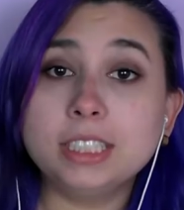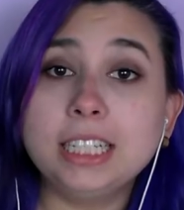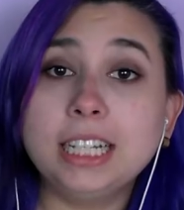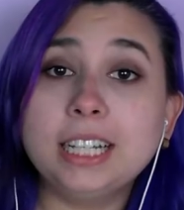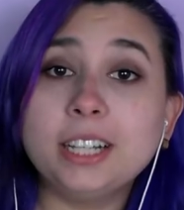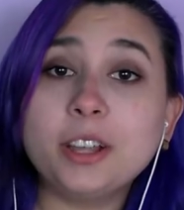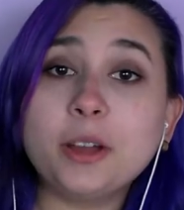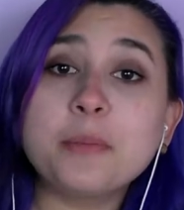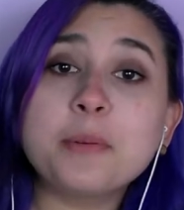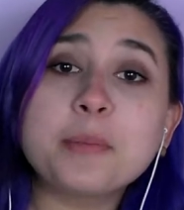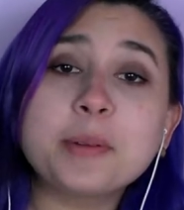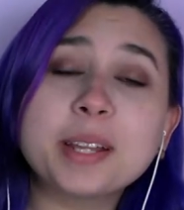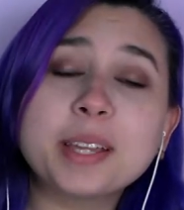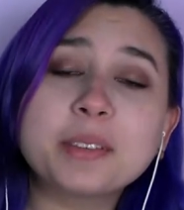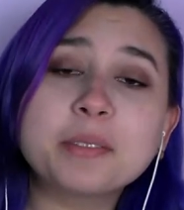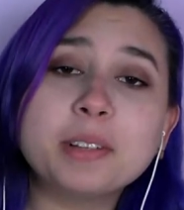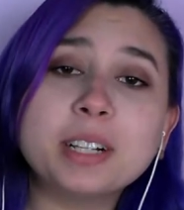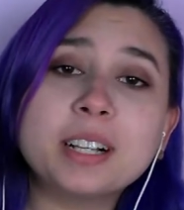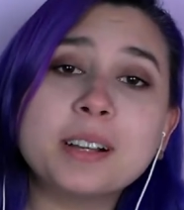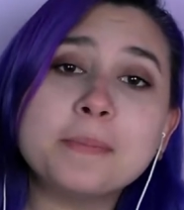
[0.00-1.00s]
Hello everybody and
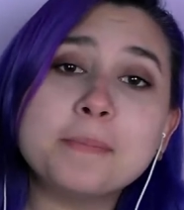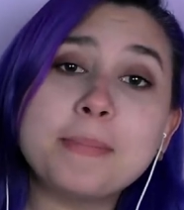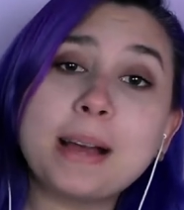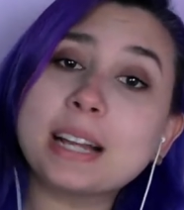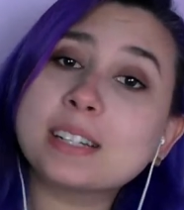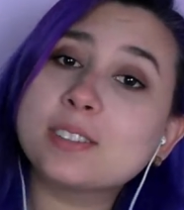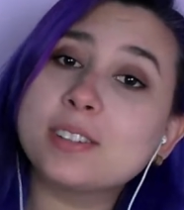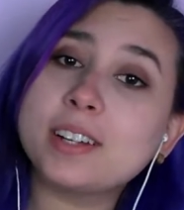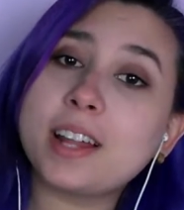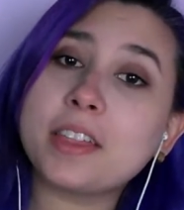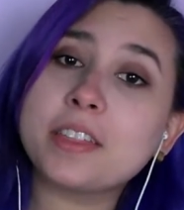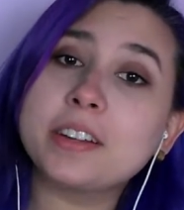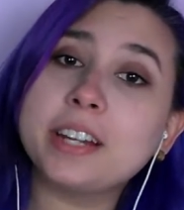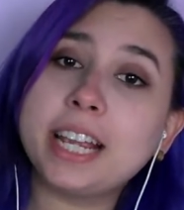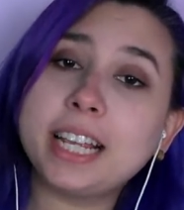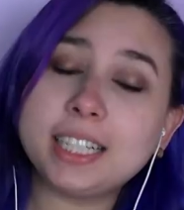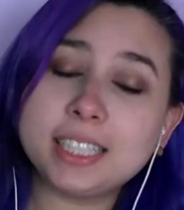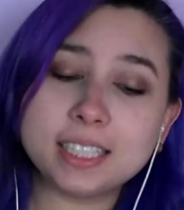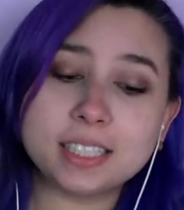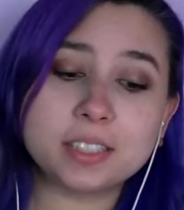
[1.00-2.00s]
welcome back to another
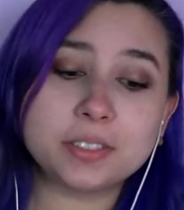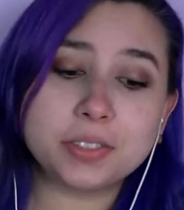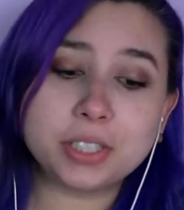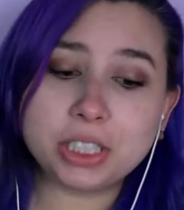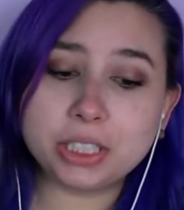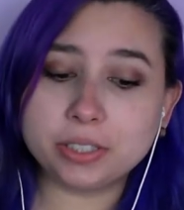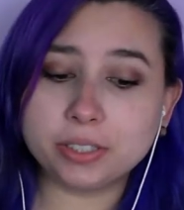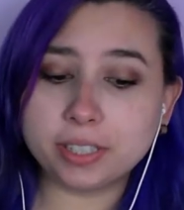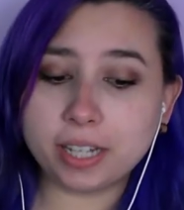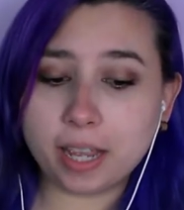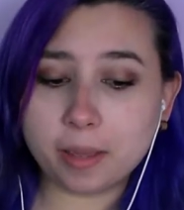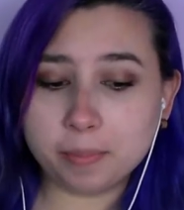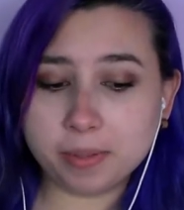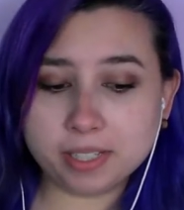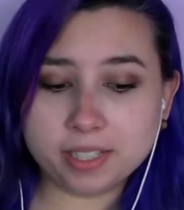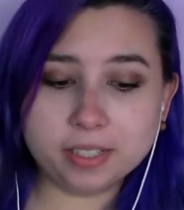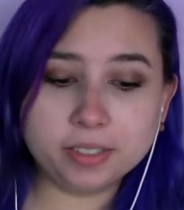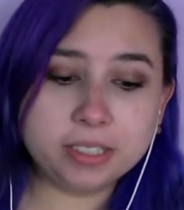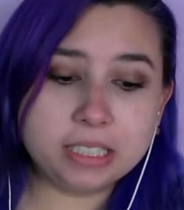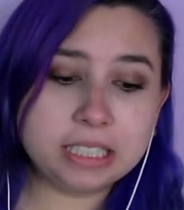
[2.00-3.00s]
Agents of S.H.I.E.L.D.
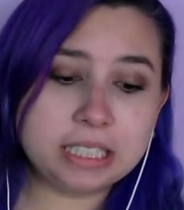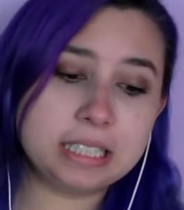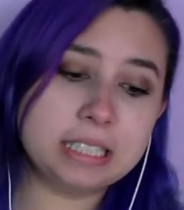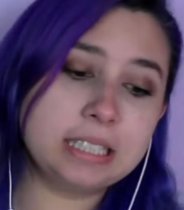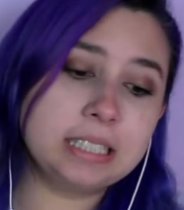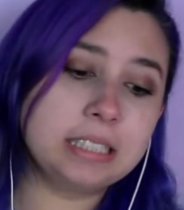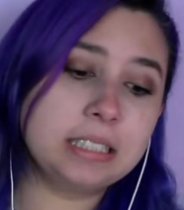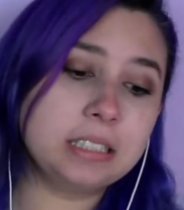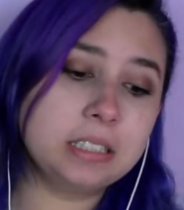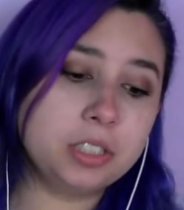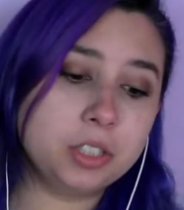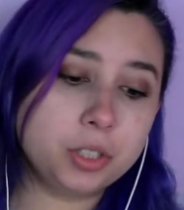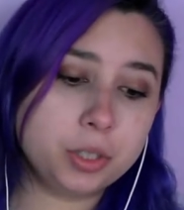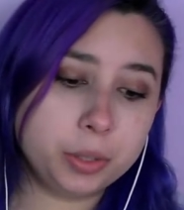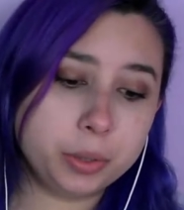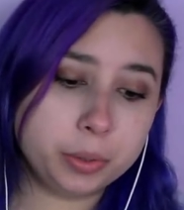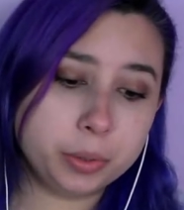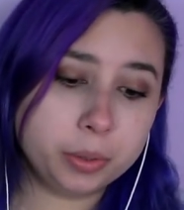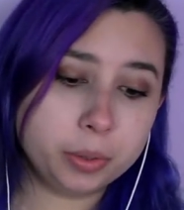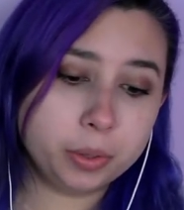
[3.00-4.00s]
episode. This is season
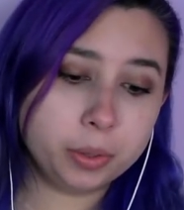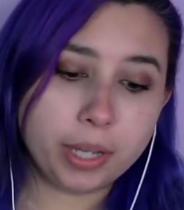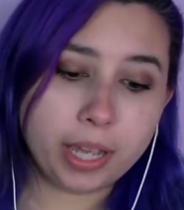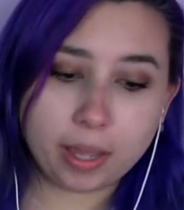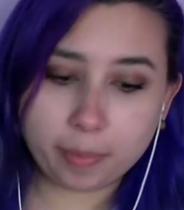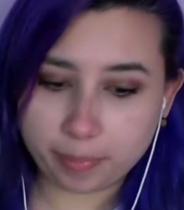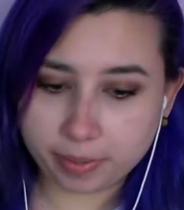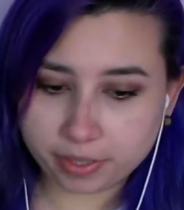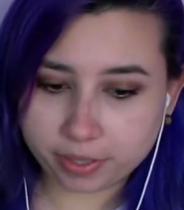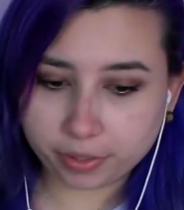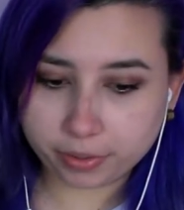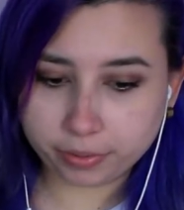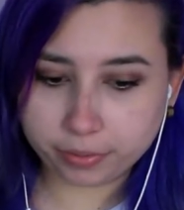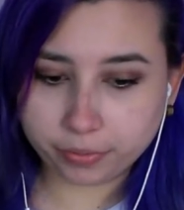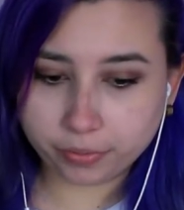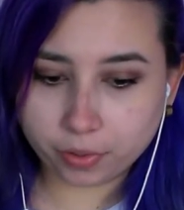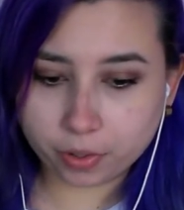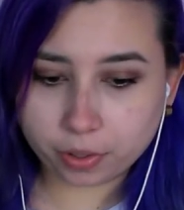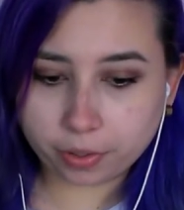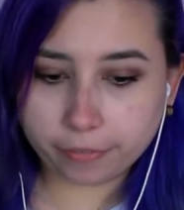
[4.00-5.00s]
2, episode
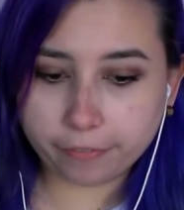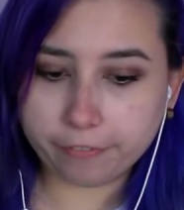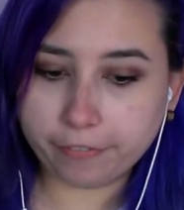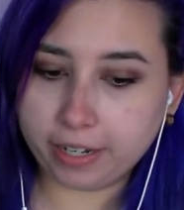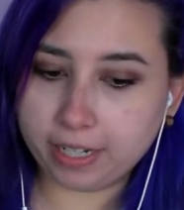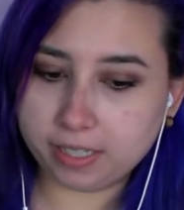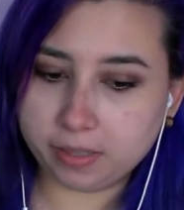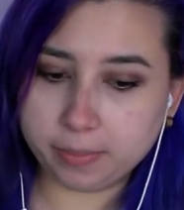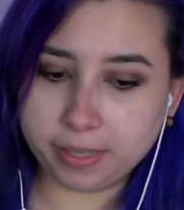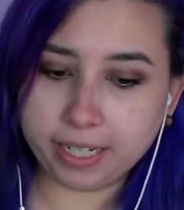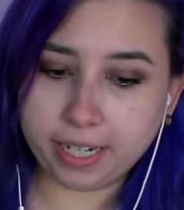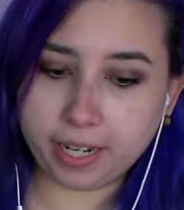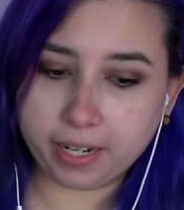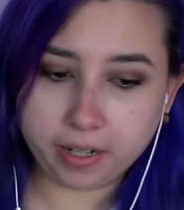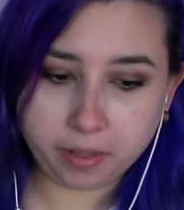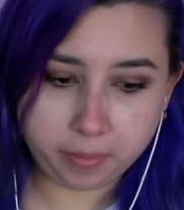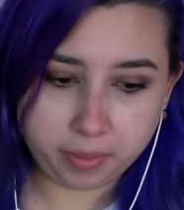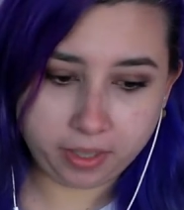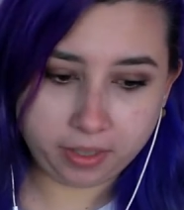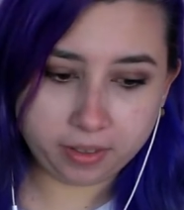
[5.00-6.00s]
4, Face My
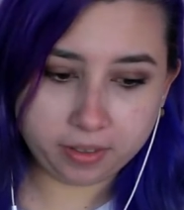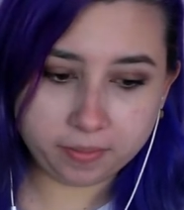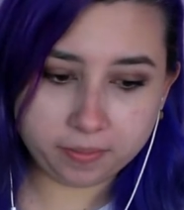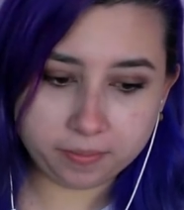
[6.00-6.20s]
Enemy.